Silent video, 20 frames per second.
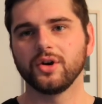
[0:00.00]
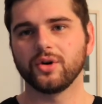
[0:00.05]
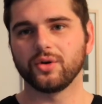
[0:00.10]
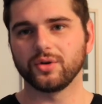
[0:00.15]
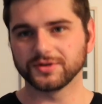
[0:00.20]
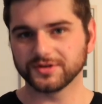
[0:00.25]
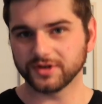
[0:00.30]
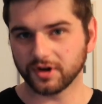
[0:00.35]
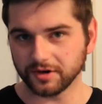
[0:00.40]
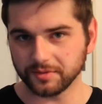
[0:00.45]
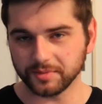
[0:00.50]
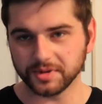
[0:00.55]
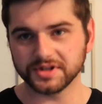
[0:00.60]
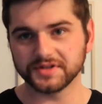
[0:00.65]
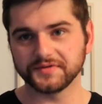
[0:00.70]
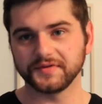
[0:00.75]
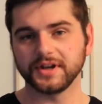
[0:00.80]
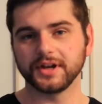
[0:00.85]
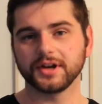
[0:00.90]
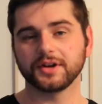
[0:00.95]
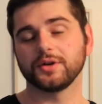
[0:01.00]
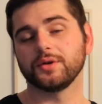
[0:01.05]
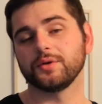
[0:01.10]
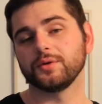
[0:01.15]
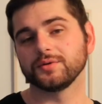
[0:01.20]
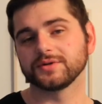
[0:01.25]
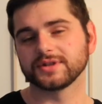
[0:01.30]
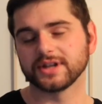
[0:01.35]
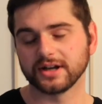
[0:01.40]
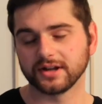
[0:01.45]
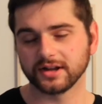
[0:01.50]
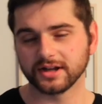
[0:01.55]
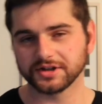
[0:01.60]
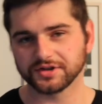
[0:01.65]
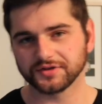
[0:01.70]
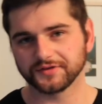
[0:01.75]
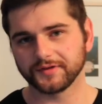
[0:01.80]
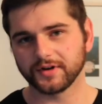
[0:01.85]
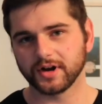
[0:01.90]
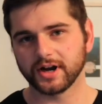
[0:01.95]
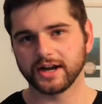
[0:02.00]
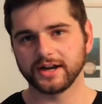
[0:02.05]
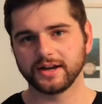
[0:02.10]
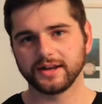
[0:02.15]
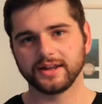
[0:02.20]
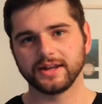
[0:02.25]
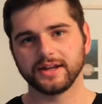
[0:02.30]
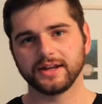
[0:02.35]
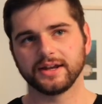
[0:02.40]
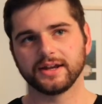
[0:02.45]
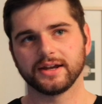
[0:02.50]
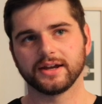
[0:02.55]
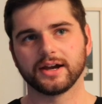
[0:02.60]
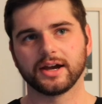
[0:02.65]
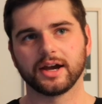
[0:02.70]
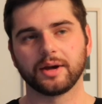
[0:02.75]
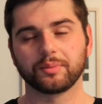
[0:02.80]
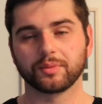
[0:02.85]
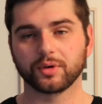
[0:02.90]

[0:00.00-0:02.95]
autonomous vehicles and electrifying their